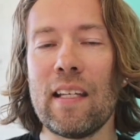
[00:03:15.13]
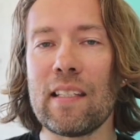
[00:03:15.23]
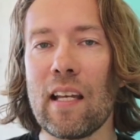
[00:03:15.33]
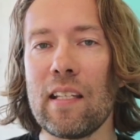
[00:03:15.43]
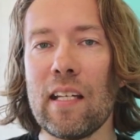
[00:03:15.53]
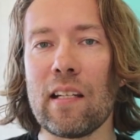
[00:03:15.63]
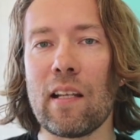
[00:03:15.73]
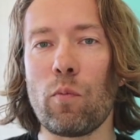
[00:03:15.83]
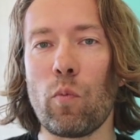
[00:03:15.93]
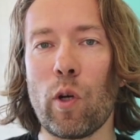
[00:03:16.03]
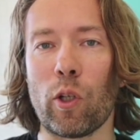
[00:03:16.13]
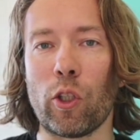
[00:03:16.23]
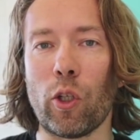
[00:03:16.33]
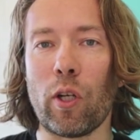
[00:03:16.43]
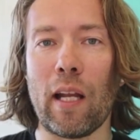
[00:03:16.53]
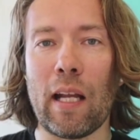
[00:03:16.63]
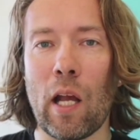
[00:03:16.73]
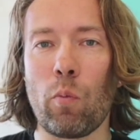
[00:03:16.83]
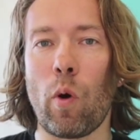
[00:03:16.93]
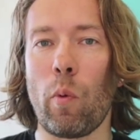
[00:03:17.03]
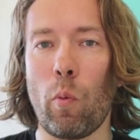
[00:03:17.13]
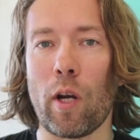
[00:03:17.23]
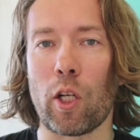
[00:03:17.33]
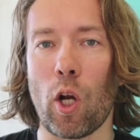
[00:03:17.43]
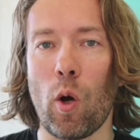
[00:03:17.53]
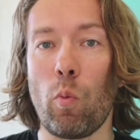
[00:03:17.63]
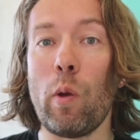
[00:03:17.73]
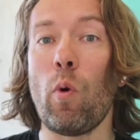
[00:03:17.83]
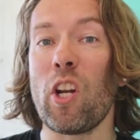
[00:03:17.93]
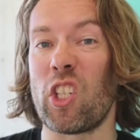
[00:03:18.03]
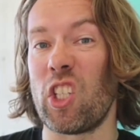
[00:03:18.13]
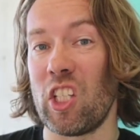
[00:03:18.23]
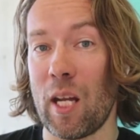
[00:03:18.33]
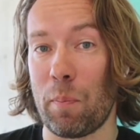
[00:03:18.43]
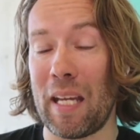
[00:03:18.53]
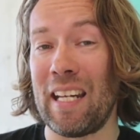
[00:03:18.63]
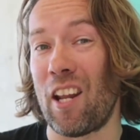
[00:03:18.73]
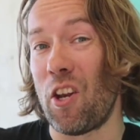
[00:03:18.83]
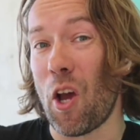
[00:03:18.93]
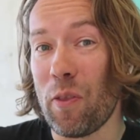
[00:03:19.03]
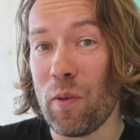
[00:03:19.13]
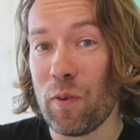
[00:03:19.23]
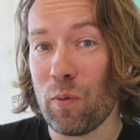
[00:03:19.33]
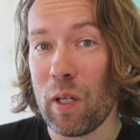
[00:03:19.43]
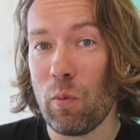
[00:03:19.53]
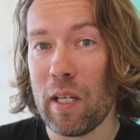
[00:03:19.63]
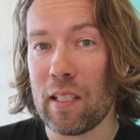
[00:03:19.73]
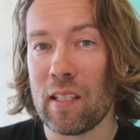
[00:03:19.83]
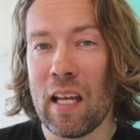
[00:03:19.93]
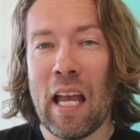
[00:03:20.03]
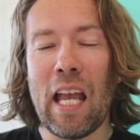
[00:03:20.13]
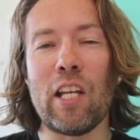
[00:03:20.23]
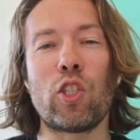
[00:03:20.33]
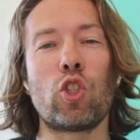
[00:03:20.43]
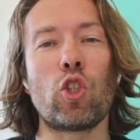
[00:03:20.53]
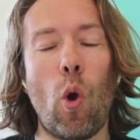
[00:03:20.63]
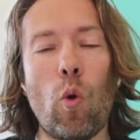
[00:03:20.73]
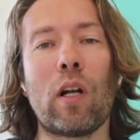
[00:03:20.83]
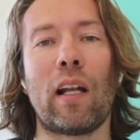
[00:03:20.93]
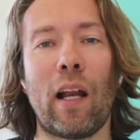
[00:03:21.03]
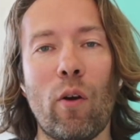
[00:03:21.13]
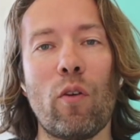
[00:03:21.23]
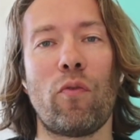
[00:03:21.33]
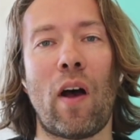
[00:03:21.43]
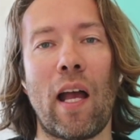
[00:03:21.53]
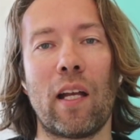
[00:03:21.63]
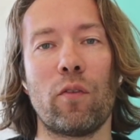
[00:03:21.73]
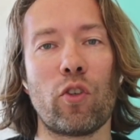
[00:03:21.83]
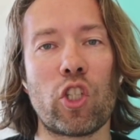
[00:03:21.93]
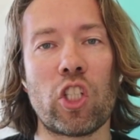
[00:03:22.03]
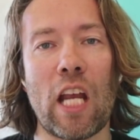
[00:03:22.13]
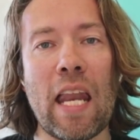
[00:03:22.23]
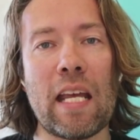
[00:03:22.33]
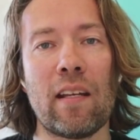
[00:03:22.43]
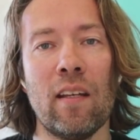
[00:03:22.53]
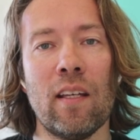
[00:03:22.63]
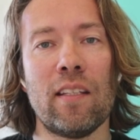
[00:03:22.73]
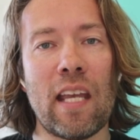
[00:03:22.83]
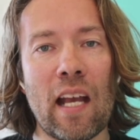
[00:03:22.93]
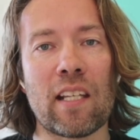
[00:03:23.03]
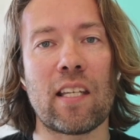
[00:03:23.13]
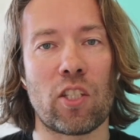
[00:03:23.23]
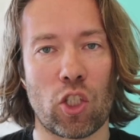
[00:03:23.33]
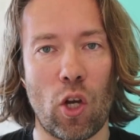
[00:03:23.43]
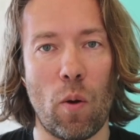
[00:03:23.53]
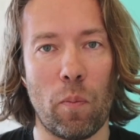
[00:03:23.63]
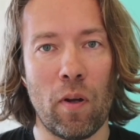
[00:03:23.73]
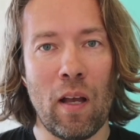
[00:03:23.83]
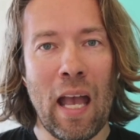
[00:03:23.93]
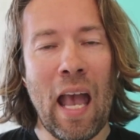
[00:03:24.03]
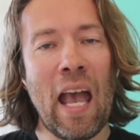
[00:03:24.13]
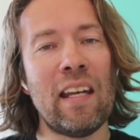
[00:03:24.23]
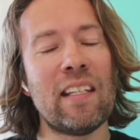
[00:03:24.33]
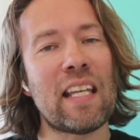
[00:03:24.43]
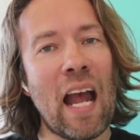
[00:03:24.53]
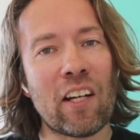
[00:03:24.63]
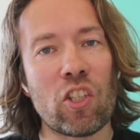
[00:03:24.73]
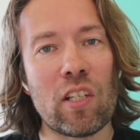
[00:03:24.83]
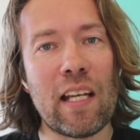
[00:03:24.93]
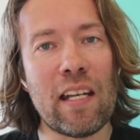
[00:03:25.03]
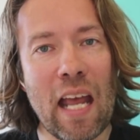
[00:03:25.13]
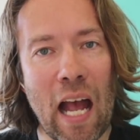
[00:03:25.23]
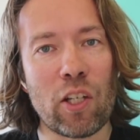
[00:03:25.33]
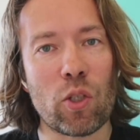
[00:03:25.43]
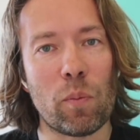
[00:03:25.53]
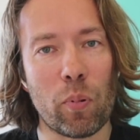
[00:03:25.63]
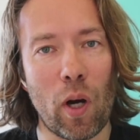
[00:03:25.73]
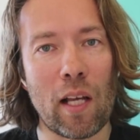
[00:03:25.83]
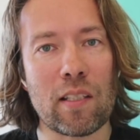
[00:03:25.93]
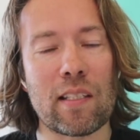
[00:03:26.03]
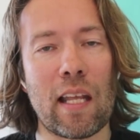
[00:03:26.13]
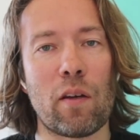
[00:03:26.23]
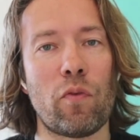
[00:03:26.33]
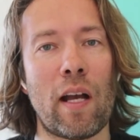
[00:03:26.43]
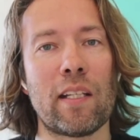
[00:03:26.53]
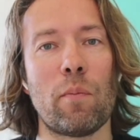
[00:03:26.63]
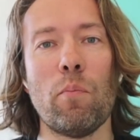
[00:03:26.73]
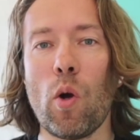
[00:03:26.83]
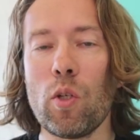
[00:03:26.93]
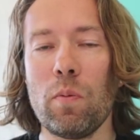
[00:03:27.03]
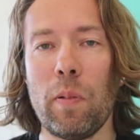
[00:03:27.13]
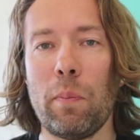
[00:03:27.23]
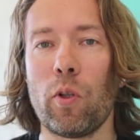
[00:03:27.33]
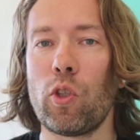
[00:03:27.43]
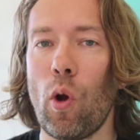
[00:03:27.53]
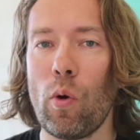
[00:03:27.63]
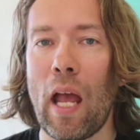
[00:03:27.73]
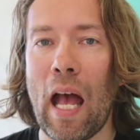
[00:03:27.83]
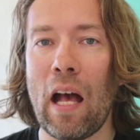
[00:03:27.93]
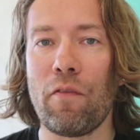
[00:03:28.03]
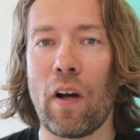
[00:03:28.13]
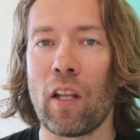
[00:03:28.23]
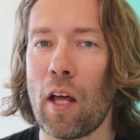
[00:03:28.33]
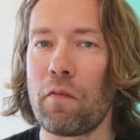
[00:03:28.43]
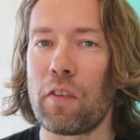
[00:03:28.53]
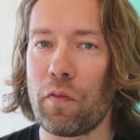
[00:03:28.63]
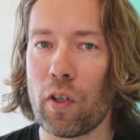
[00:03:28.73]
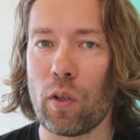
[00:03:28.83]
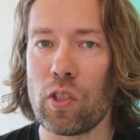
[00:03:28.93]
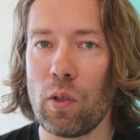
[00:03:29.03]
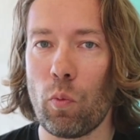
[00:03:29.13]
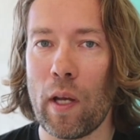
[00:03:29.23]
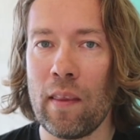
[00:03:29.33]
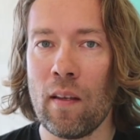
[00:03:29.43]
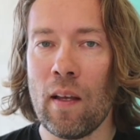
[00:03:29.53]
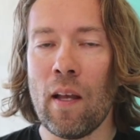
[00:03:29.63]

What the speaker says: this idea that we're looking at where we want to go, we want to ship in another 3 weeks, is so clarifying for shedding the excess scope. And it's actually a natural process that I find that most people don't have a lot of difficulty with.